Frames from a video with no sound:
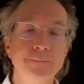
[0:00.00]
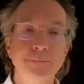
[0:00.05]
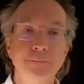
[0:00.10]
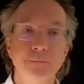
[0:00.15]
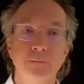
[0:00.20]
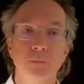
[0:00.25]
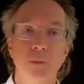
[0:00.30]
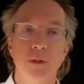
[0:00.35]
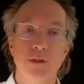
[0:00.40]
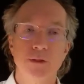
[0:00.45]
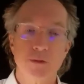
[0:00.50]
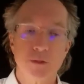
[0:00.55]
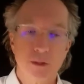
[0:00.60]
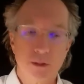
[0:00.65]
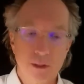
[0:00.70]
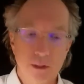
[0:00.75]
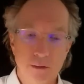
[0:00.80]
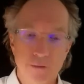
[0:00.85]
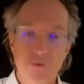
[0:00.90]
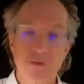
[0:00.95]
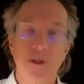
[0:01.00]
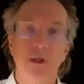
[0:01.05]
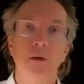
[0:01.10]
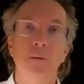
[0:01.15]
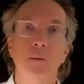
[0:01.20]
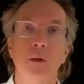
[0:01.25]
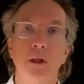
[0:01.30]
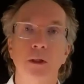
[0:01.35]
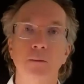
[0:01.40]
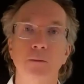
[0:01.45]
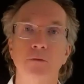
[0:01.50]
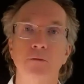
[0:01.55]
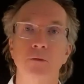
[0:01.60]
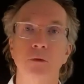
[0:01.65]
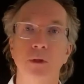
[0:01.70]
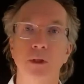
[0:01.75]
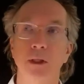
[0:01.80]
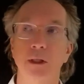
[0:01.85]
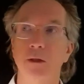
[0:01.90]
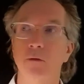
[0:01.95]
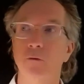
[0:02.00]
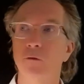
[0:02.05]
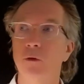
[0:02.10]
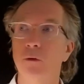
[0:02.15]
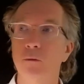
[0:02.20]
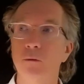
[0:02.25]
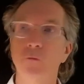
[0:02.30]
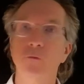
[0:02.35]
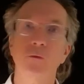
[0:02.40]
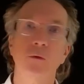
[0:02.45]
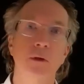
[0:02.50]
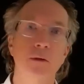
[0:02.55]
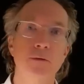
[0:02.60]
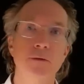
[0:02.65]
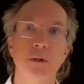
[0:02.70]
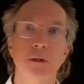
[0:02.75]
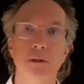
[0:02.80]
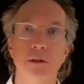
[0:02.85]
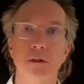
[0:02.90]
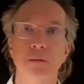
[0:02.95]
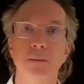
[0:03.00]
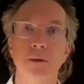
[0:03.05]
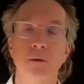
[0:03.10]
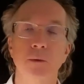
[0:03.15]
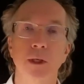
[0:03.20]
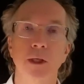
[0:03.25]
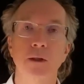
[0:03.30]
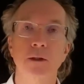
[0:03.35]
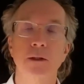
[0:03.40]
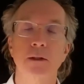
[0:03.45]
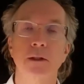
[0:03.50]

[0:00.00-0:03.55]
which is a little ceremony beforehand. So it was a little bit weird.